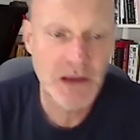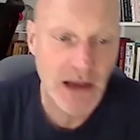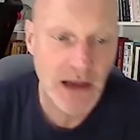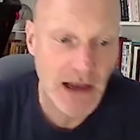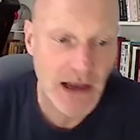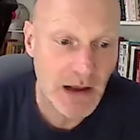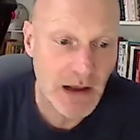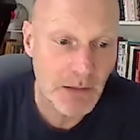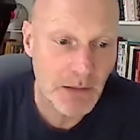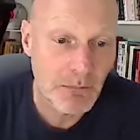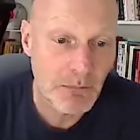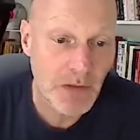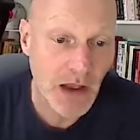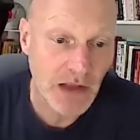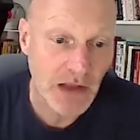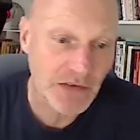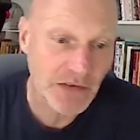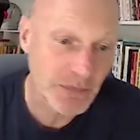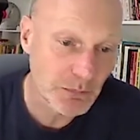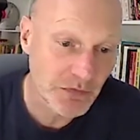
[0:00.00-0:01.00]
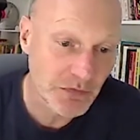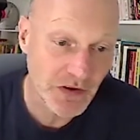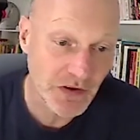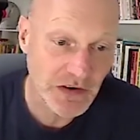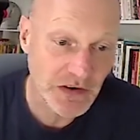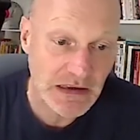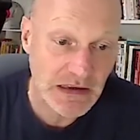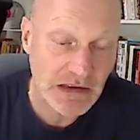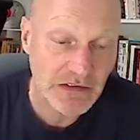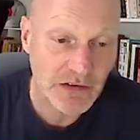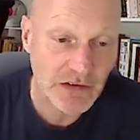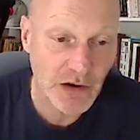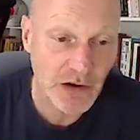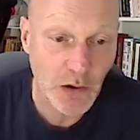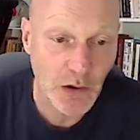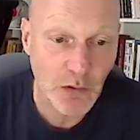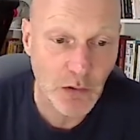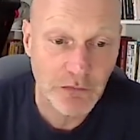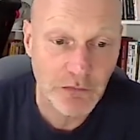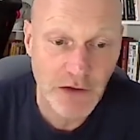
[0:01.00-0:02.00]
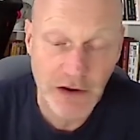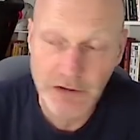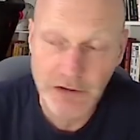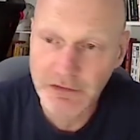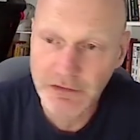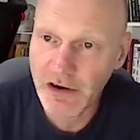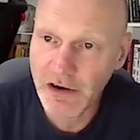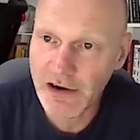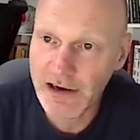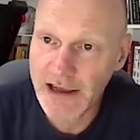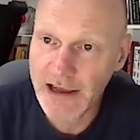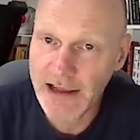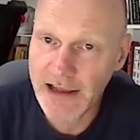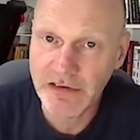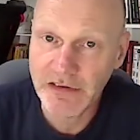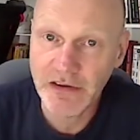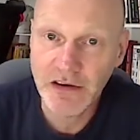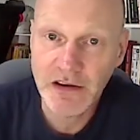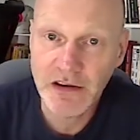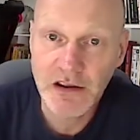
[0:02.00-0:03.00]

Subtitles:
and some studies of kind of dialect